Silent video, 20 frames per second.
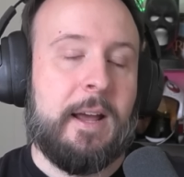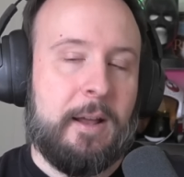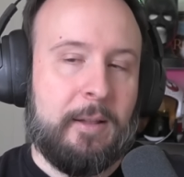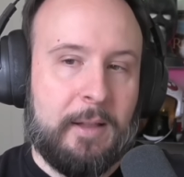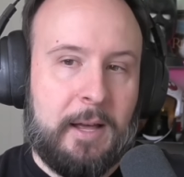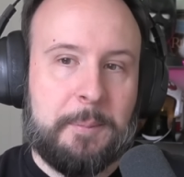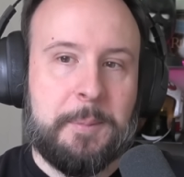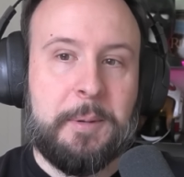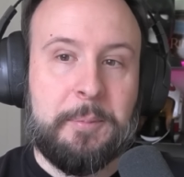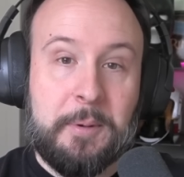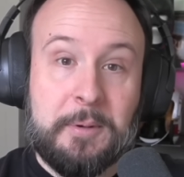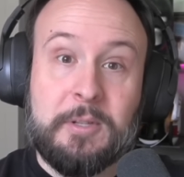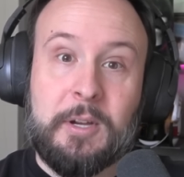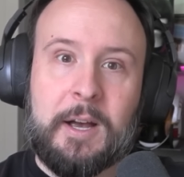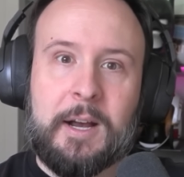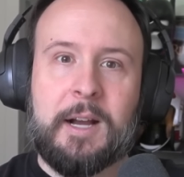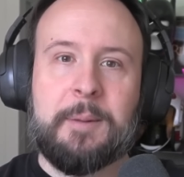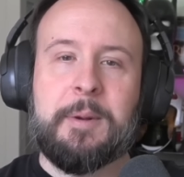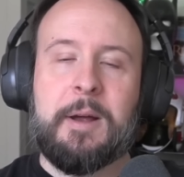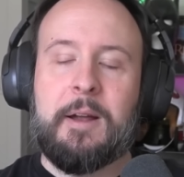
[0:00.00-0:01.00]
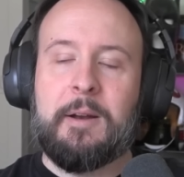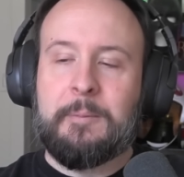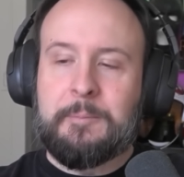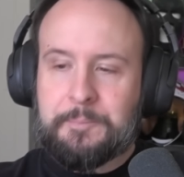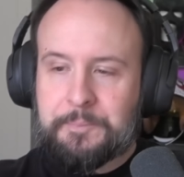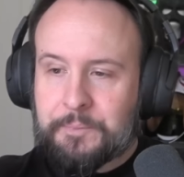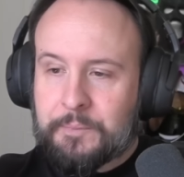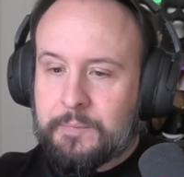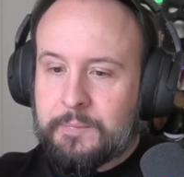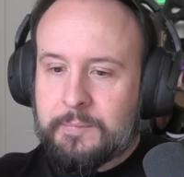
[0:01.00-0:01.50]
lot of people are talking about
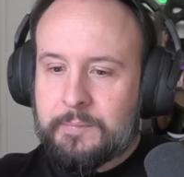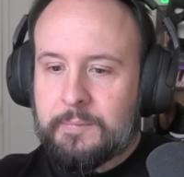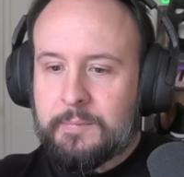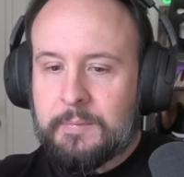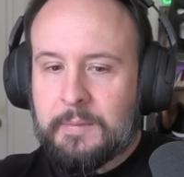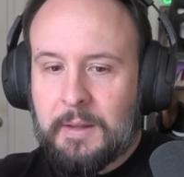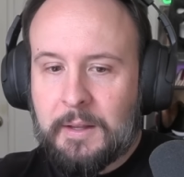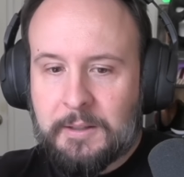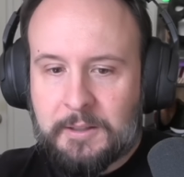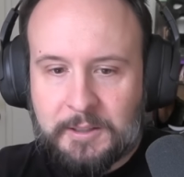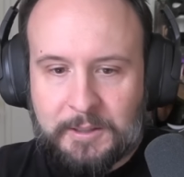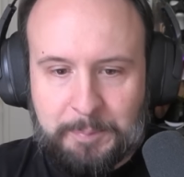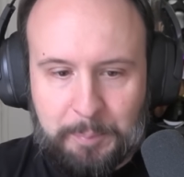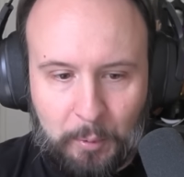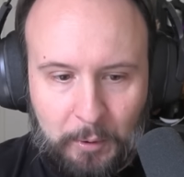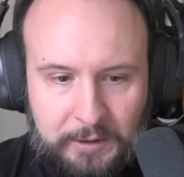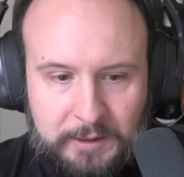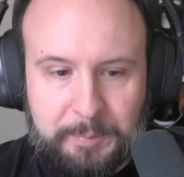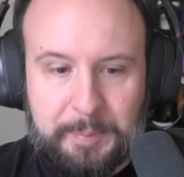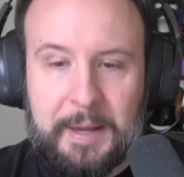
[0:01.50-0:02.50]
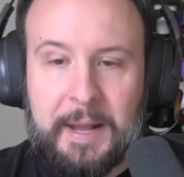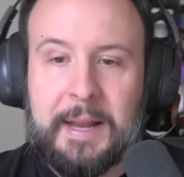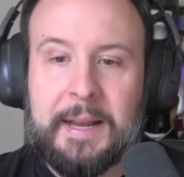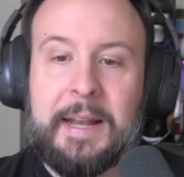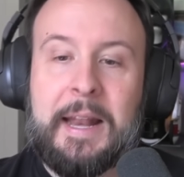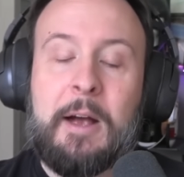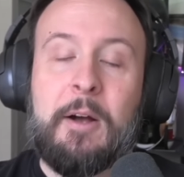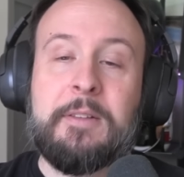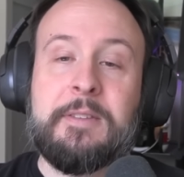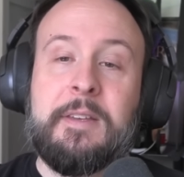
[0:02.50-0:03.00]
sports betting and
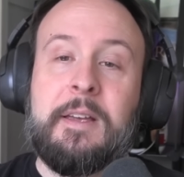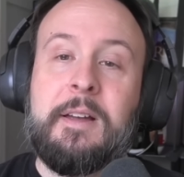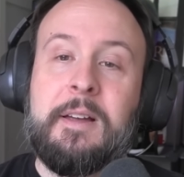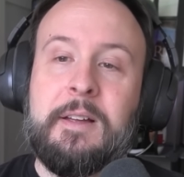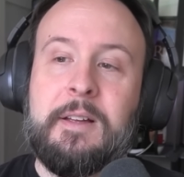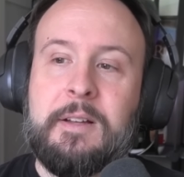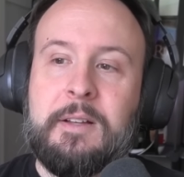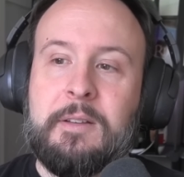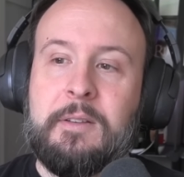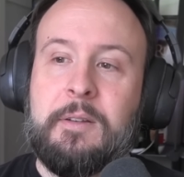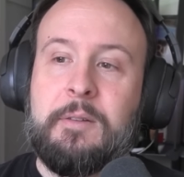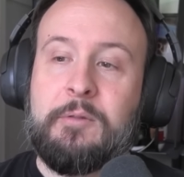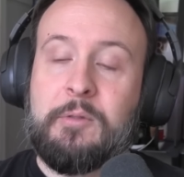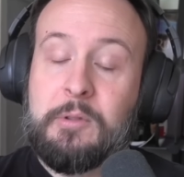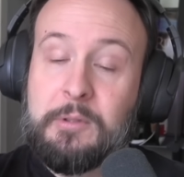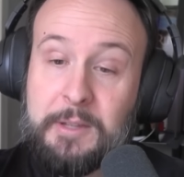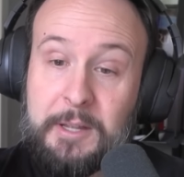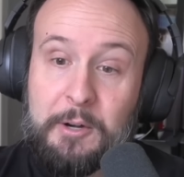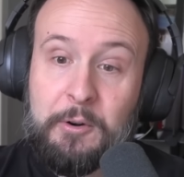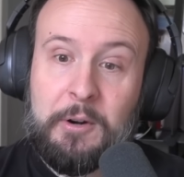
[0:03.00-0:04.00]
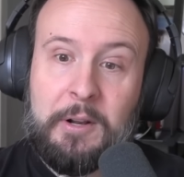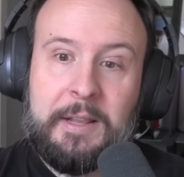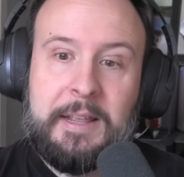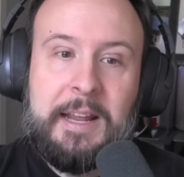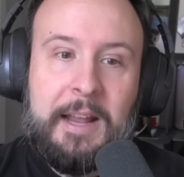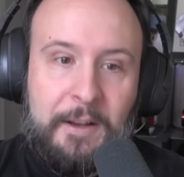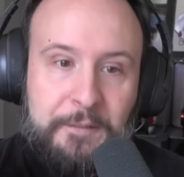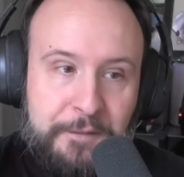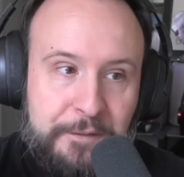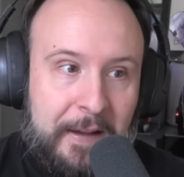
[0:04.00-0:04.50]
how it's literally
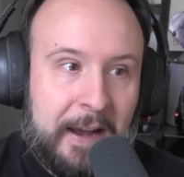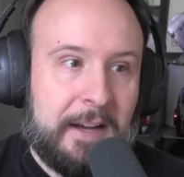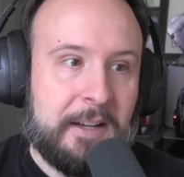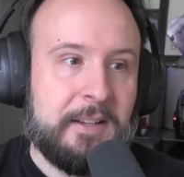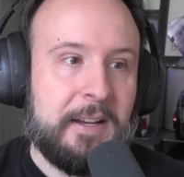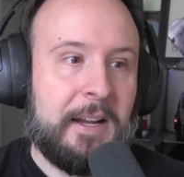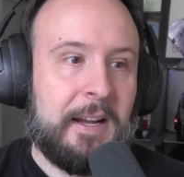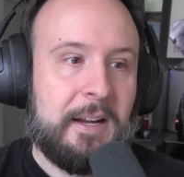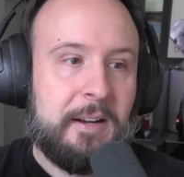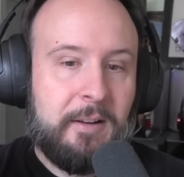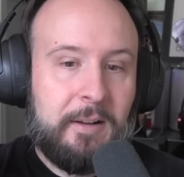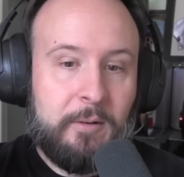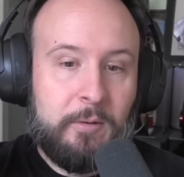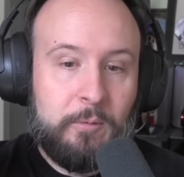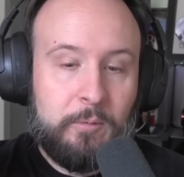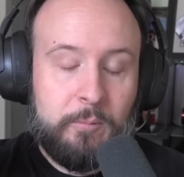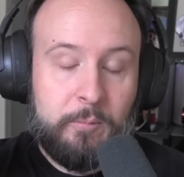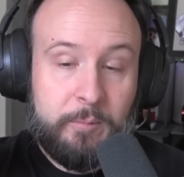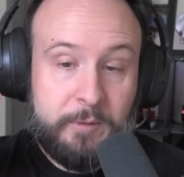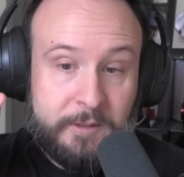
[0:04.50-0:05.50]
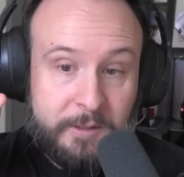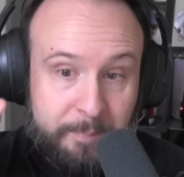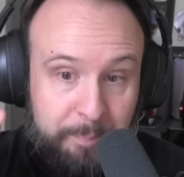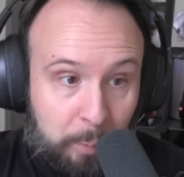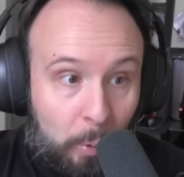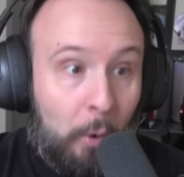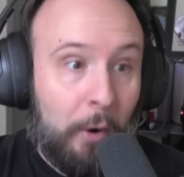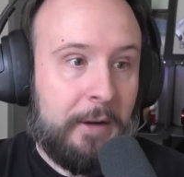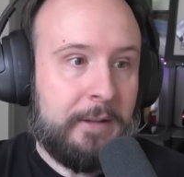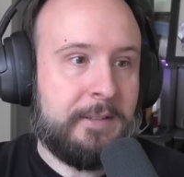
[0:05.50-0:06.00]
affecting
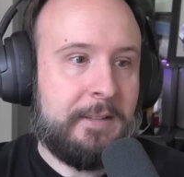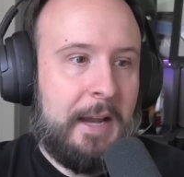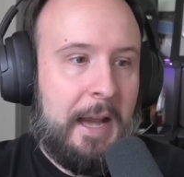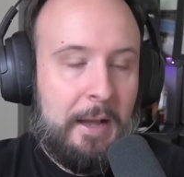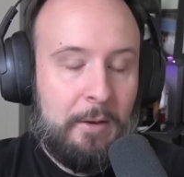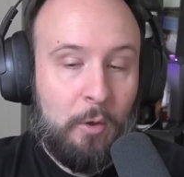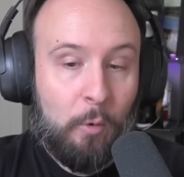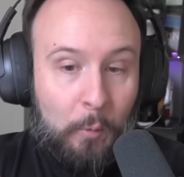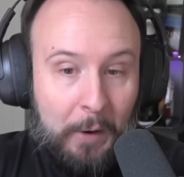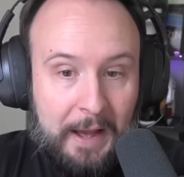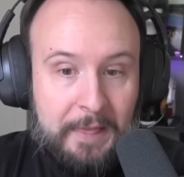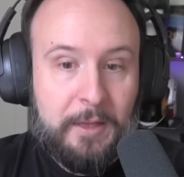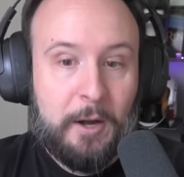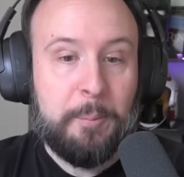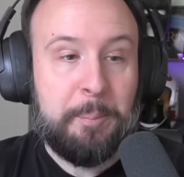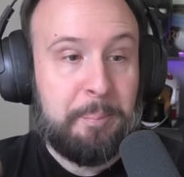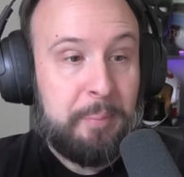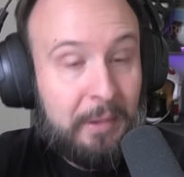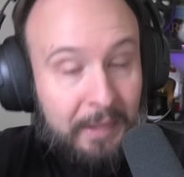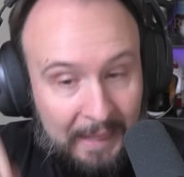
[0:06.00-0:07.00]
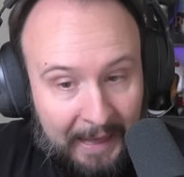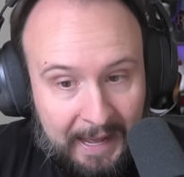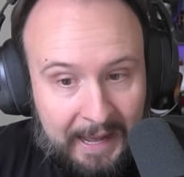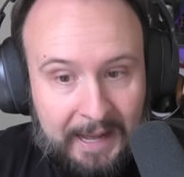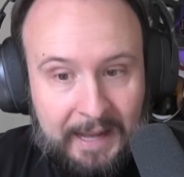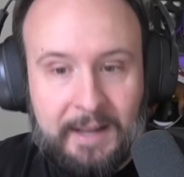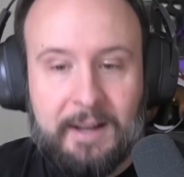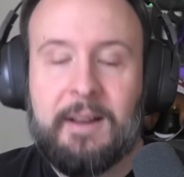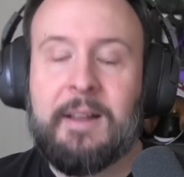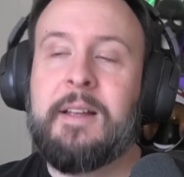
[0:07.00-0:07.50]
sports and the way they're
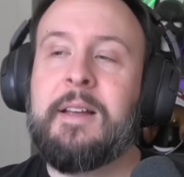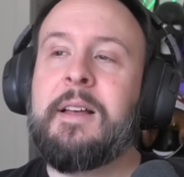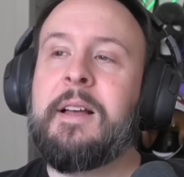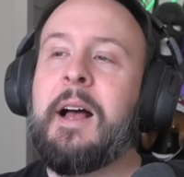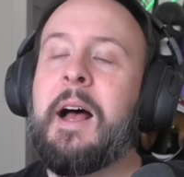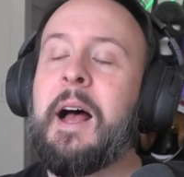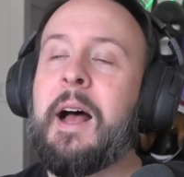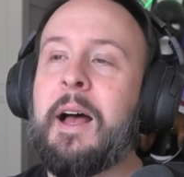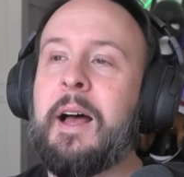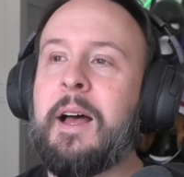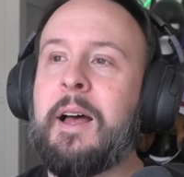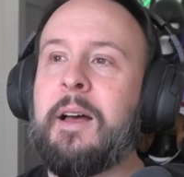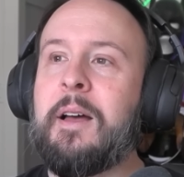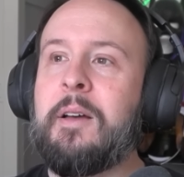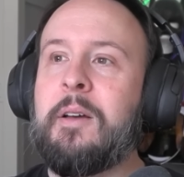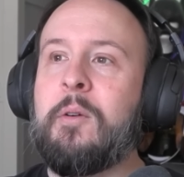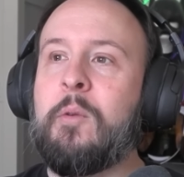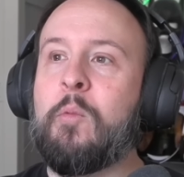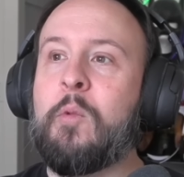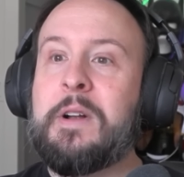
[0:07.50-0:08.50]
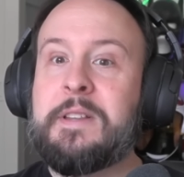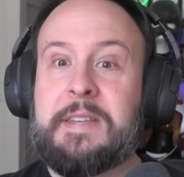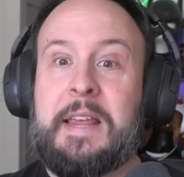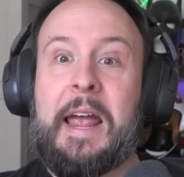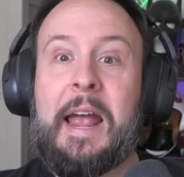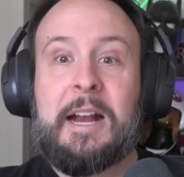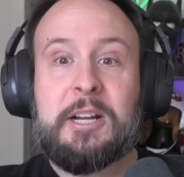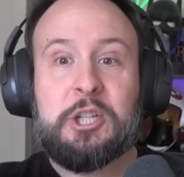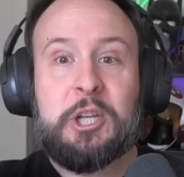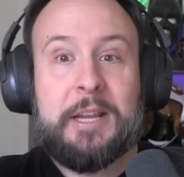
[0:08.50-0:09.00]
played, what's
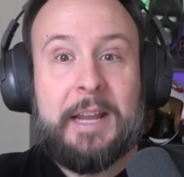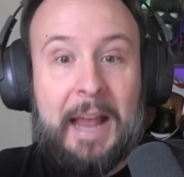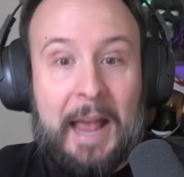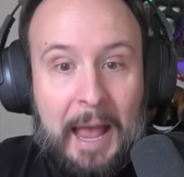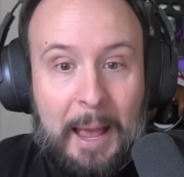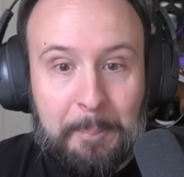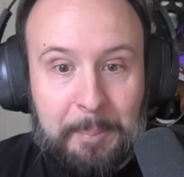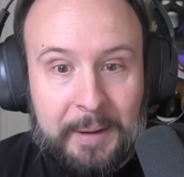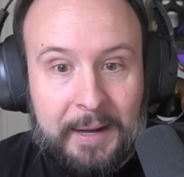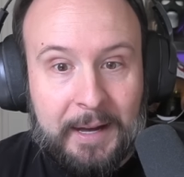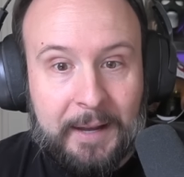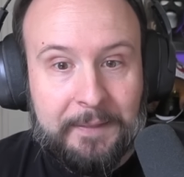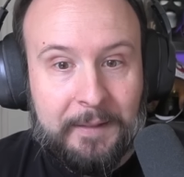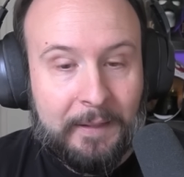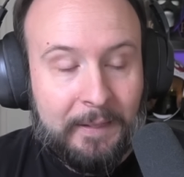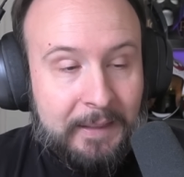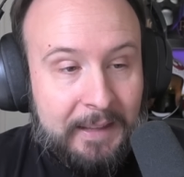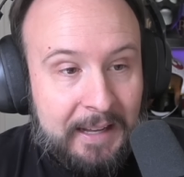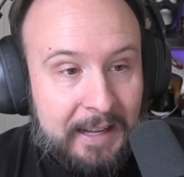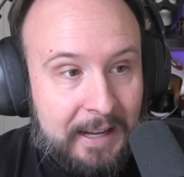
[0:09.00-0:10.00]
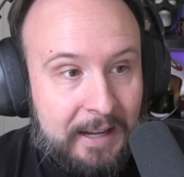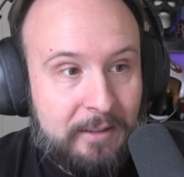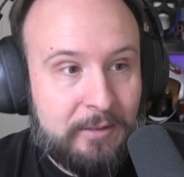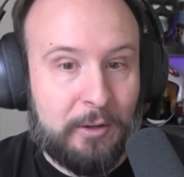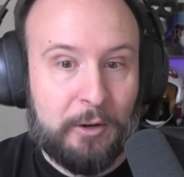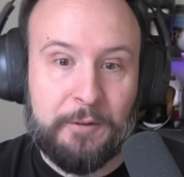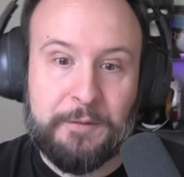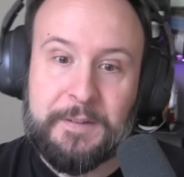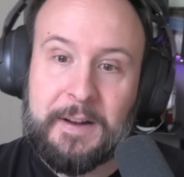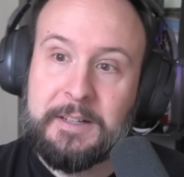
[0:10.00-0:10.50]
actually happening in the leagues.
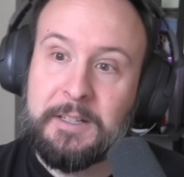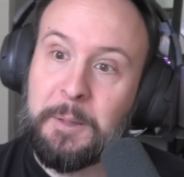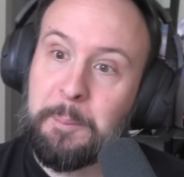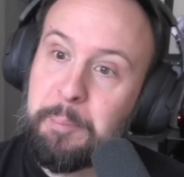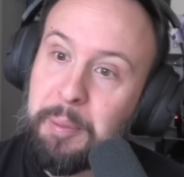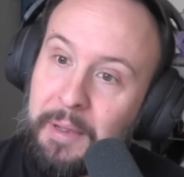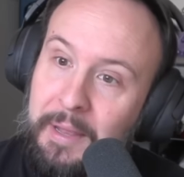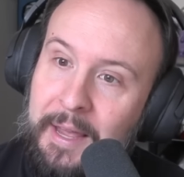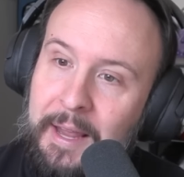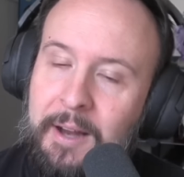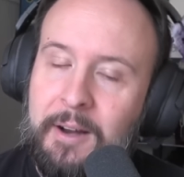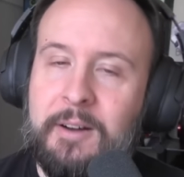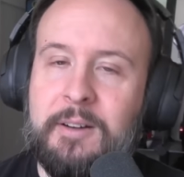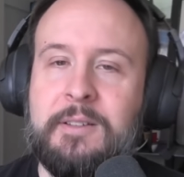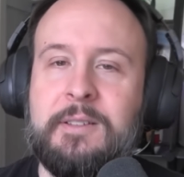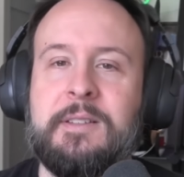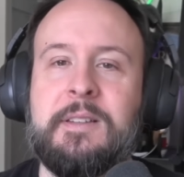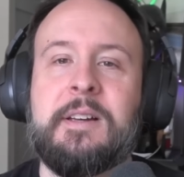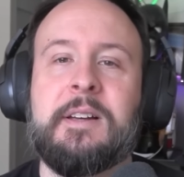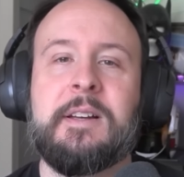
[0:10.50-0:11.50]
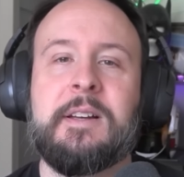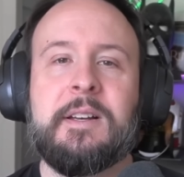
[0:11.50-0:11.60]
They're affecting players.